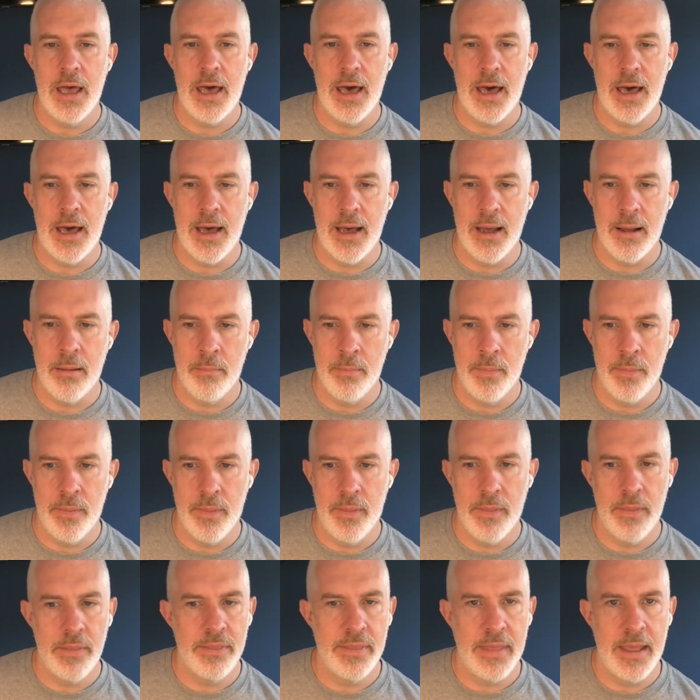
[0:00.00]

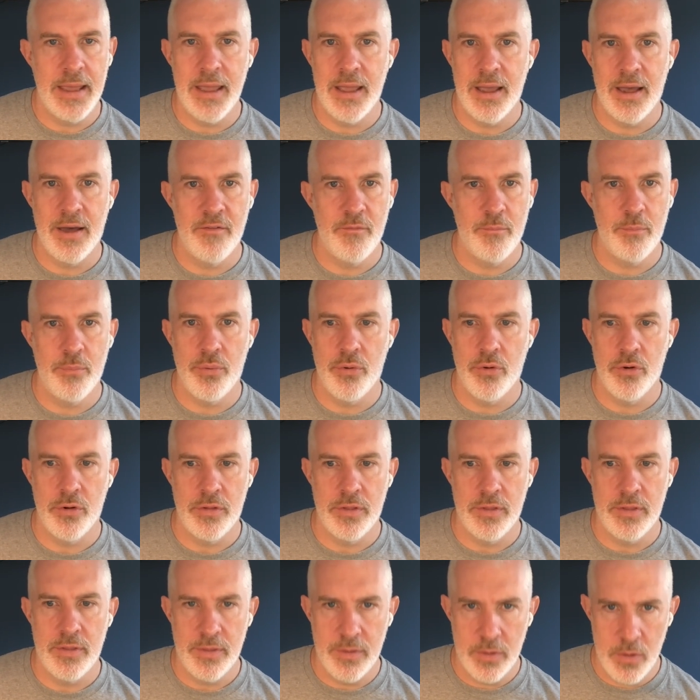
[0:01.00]
they have put
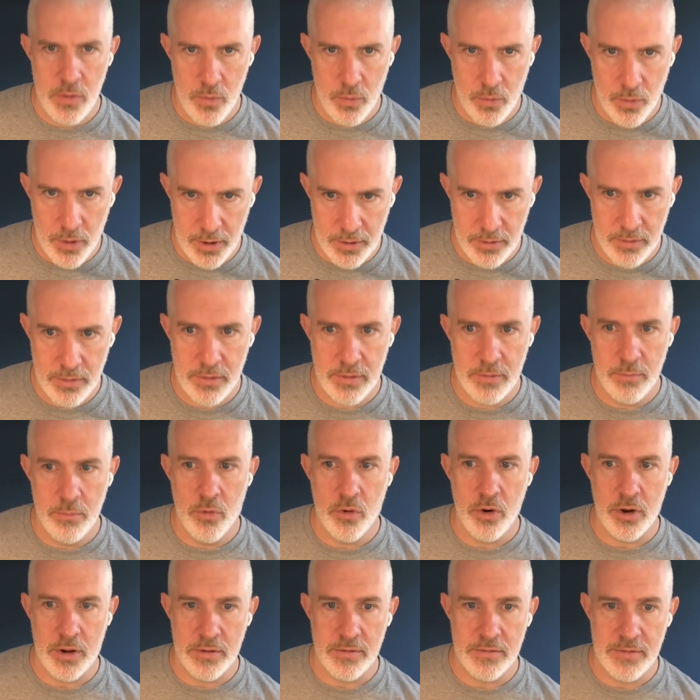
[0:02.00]
what
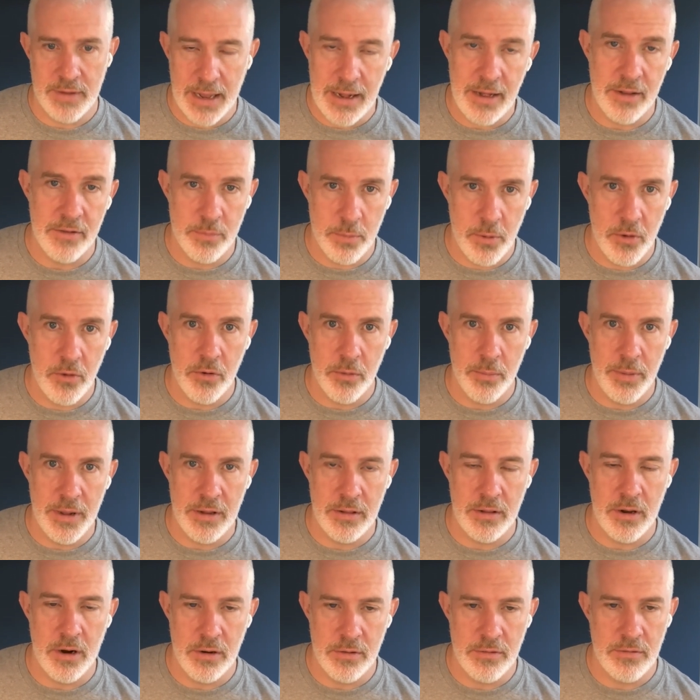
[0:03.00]
Morgan Stanley spoke
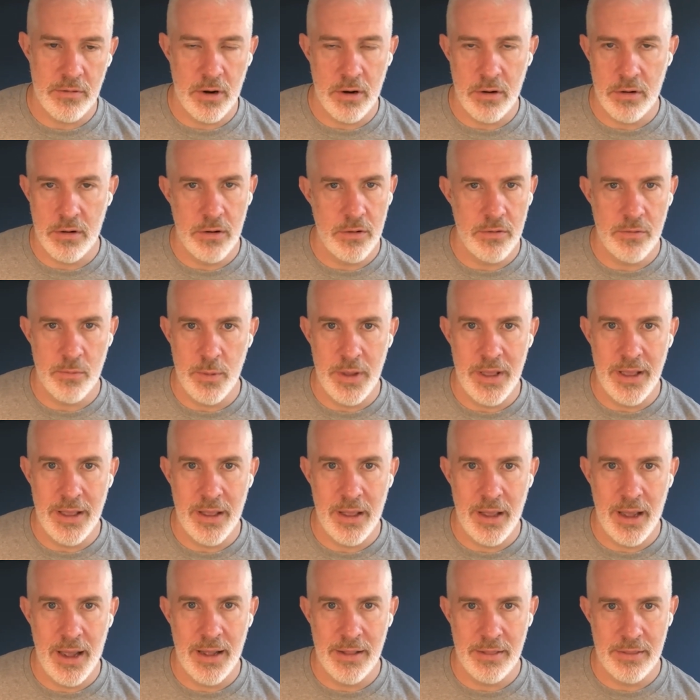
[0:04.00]
about there at the start of this
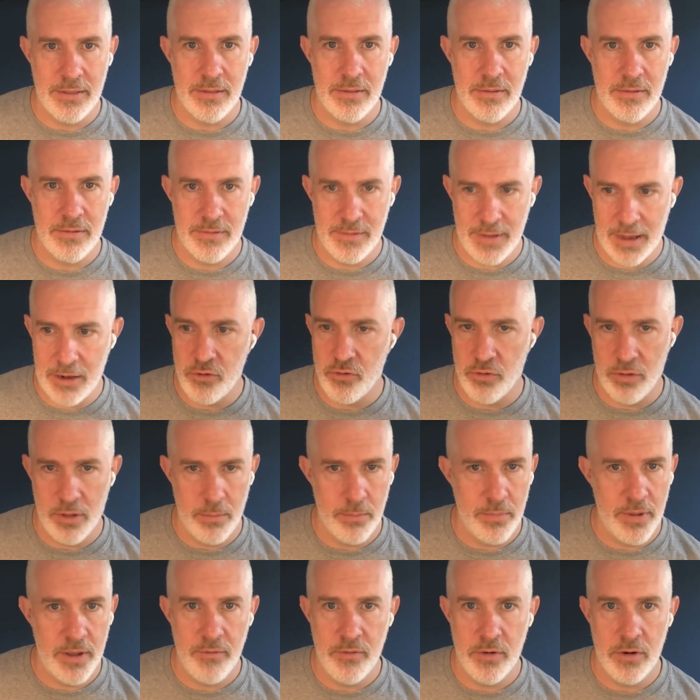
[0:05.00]
week at central
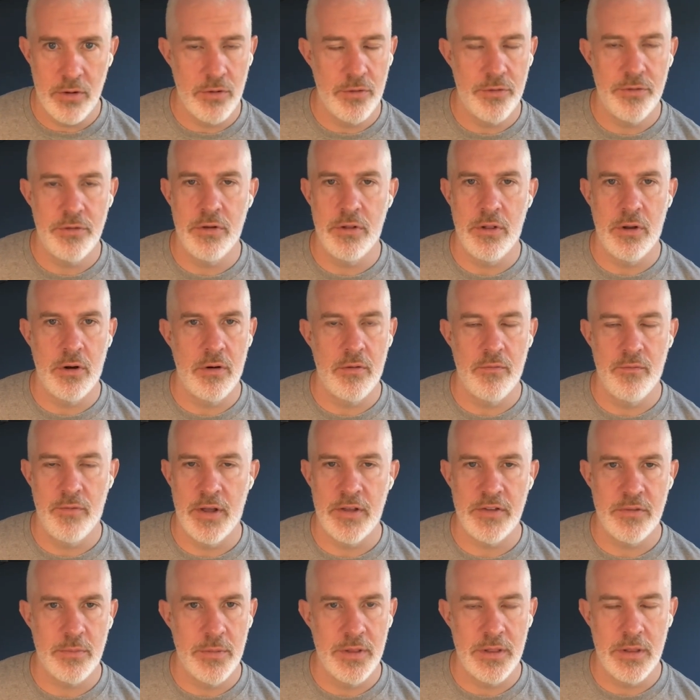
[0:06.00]
and pivotal to their
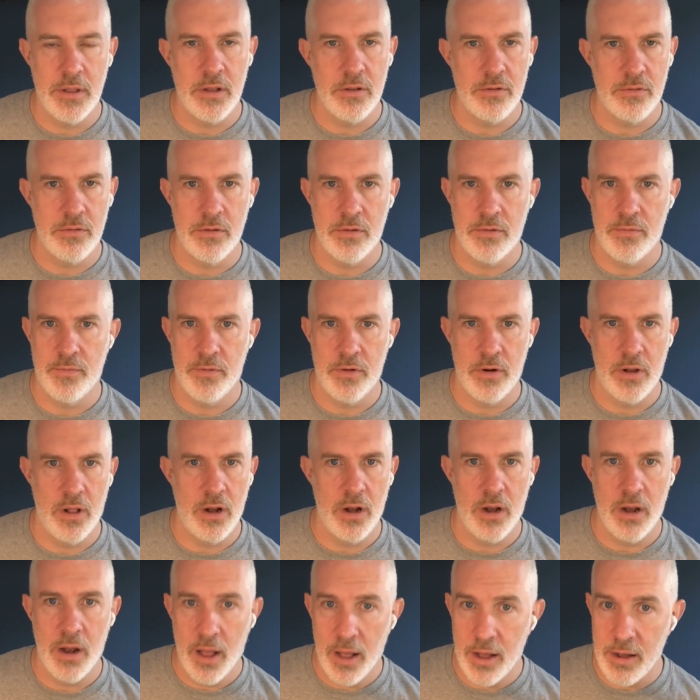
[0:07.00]
investment thesis for the
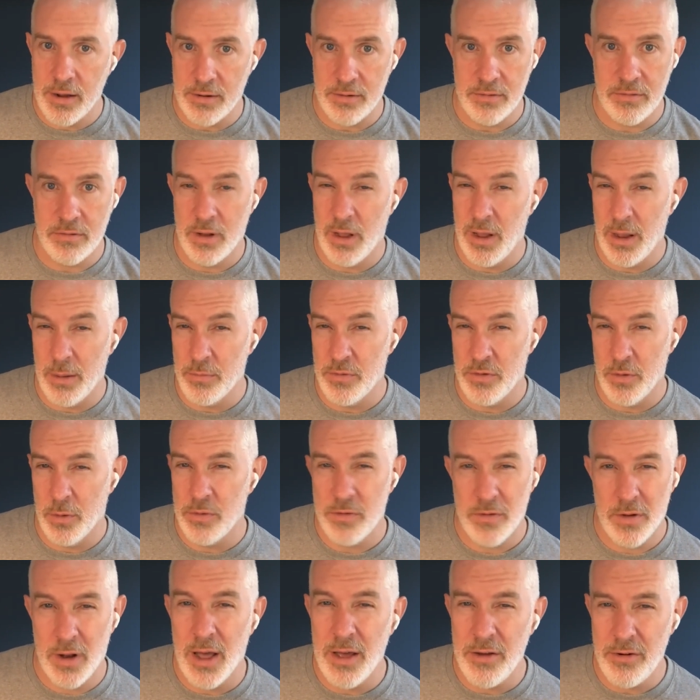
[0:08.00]
longest time. So
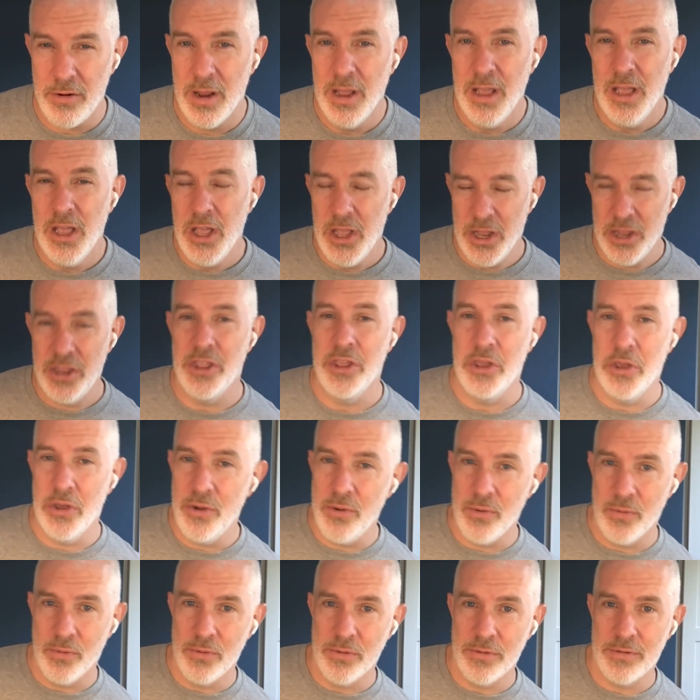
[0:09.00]
it's not
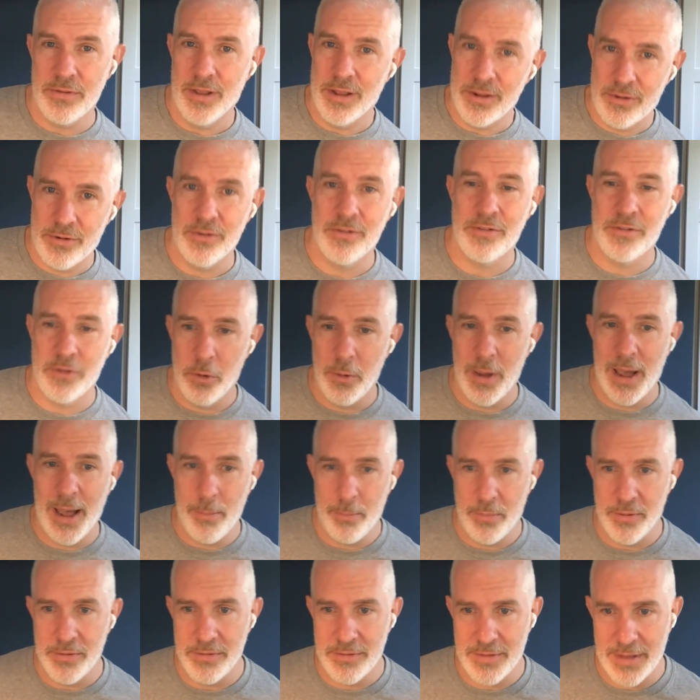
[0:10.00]
news. It just so
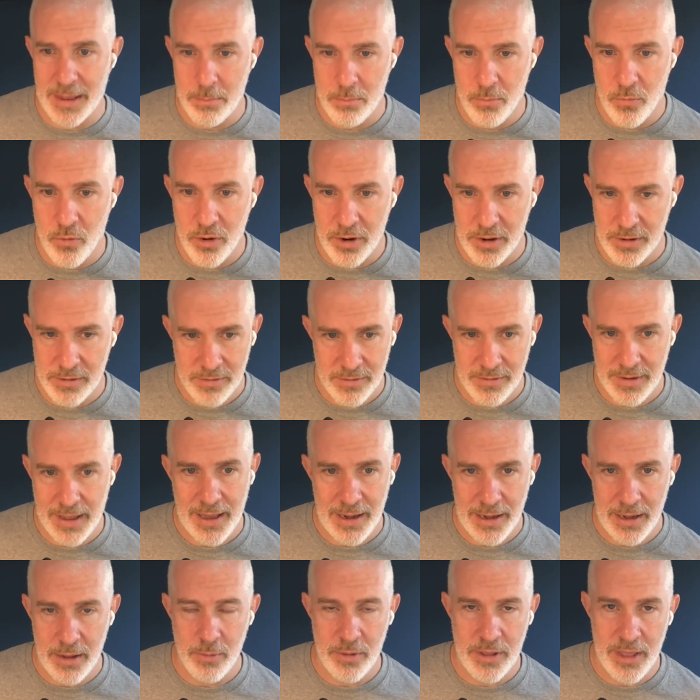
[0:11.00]
happens that Morgan
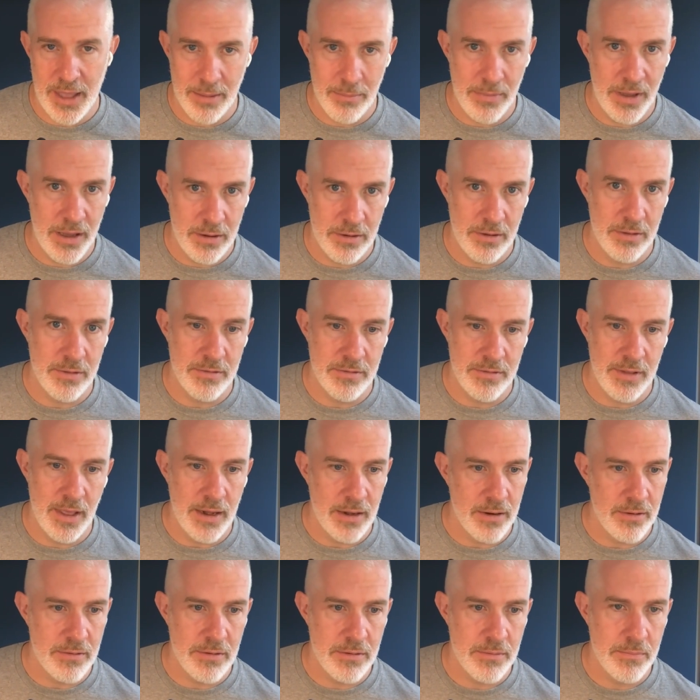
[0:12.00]
Stanley came out and
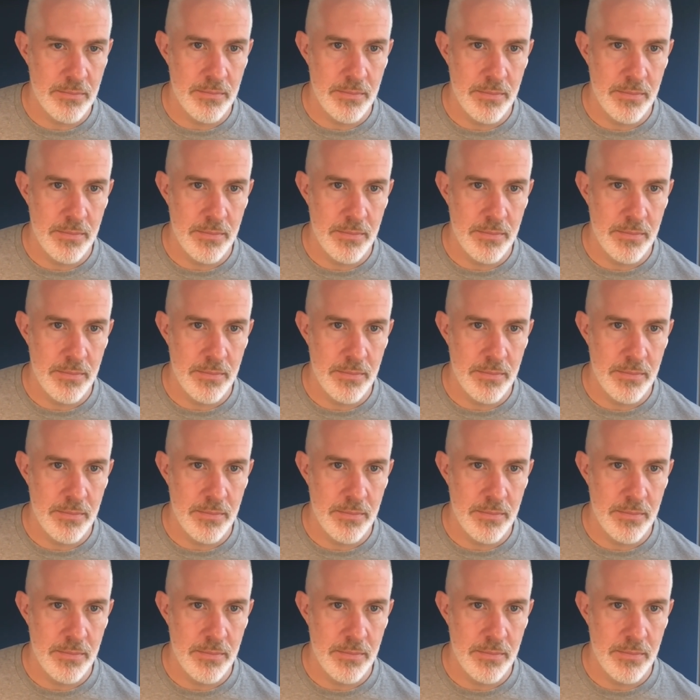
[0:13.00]
said it.